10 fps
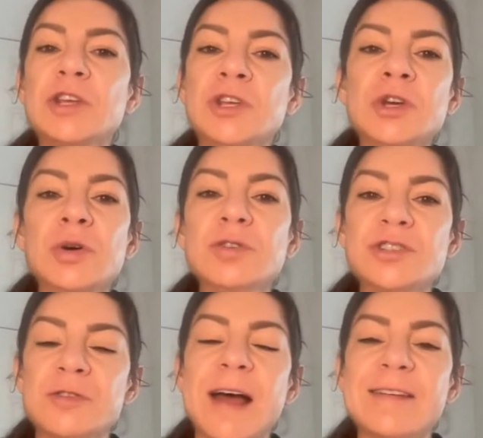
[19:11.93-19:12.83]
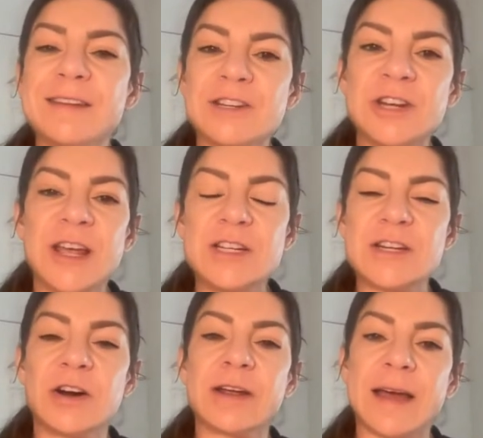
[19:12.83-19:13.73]
huge drastic changes
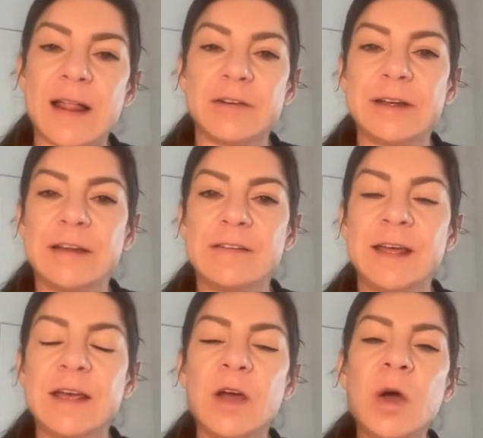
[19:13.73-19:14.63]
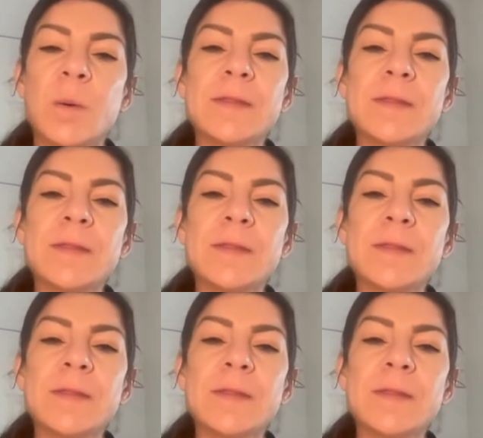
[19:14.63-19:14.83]
in our calorie intake